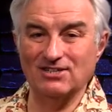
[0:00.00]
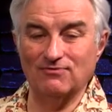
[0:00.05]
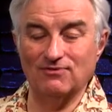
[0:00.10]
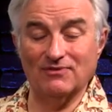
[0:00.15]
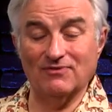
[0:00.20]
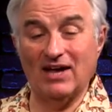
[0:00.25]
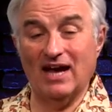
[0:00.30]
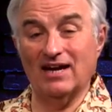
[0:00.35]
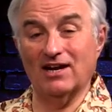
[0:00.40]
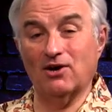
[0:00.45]
If
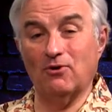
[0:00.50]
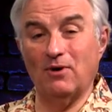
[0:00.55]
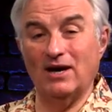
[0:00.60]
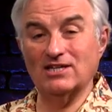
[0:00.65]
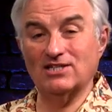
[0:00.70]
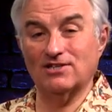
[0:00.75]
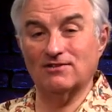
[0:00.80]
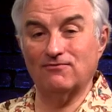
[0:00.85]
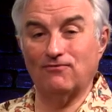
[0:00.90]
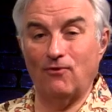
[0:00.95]
you've got a
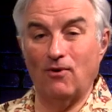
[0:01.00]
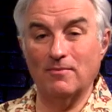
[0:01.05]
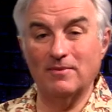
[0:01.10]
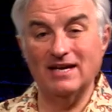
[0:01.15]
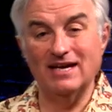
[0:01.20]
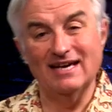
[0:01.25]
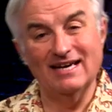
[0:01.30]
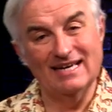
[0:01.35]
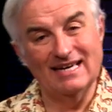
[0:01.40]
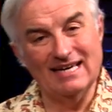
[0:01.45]
question for
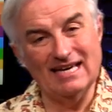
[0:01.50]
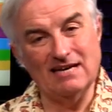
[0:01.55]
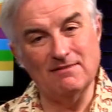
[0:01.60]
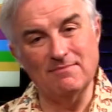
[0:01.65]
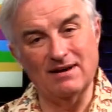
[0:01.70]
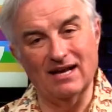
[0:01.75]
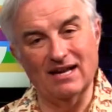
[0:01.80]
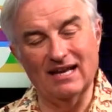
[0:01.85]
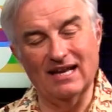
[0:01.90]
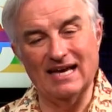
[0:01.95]
me,
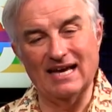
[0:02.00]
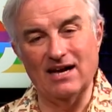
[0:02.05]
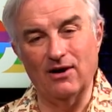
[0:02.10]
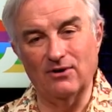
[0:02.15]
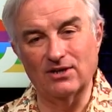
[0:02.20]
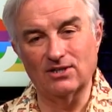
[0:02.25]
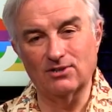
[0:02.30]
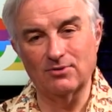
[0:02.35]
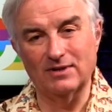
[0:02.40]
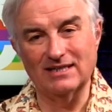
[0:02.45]
email
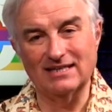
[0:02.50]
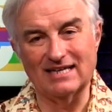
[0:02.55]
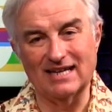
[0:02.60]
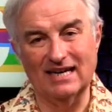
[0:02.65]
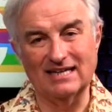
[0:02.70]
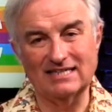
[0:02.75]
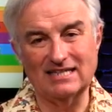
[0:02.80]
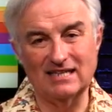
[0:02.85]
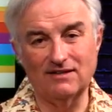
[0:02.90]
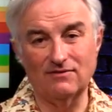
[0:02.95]
leo at
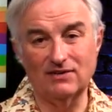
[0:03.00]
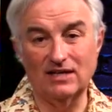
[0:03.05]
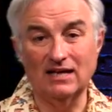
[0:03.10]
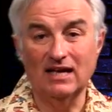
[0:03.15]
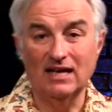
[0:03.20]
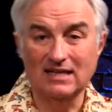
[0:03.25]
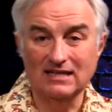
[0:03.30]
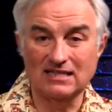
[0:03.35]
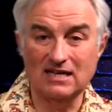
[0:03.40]
twit.tv.